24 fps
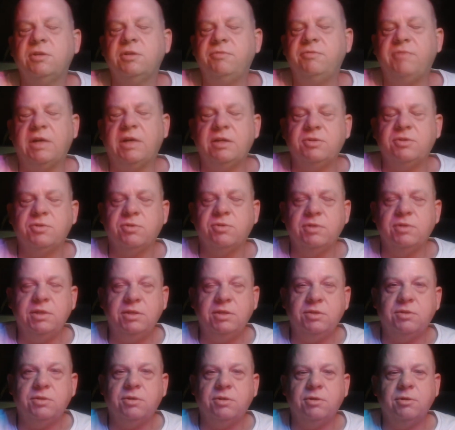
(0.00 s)
advisor
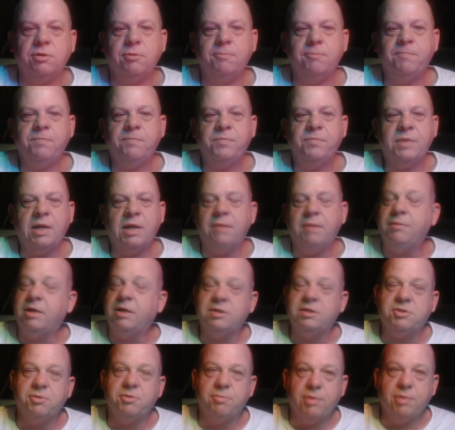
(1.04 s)
either. I'm
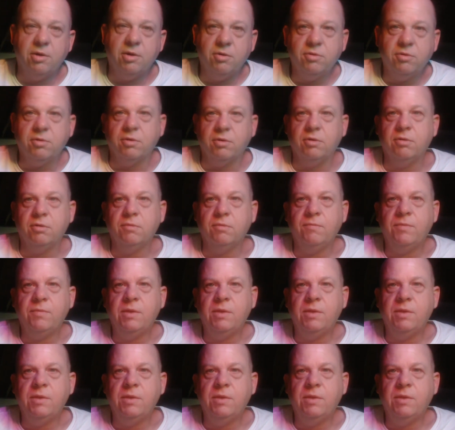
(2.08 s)
not your broker.